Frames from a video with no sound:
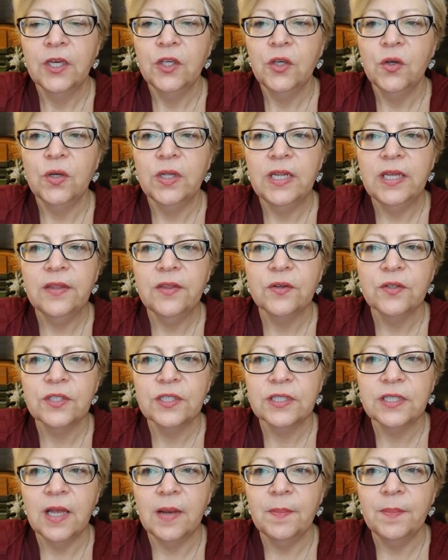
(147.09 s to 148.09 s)
You can either
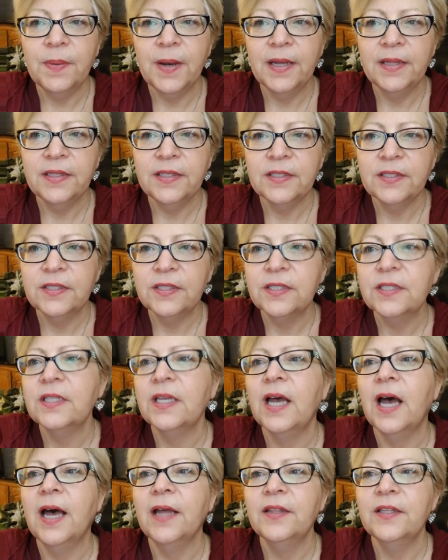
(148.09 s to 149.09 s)
slump on this
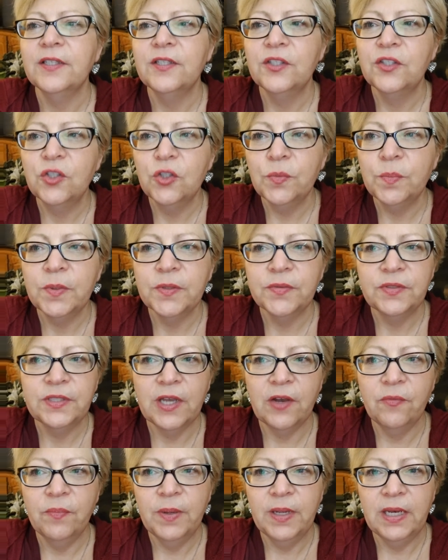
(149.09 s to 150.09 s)
on the soup of
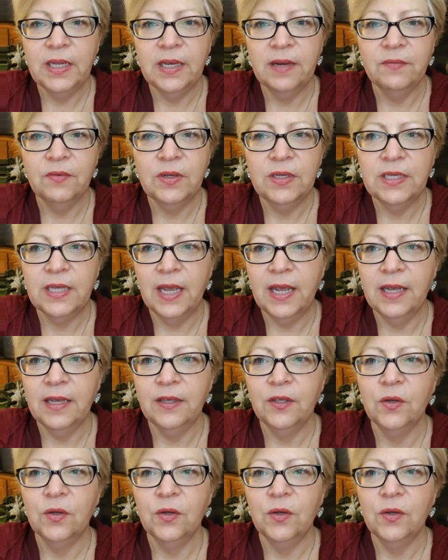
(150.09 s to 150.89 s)
self-pity every day.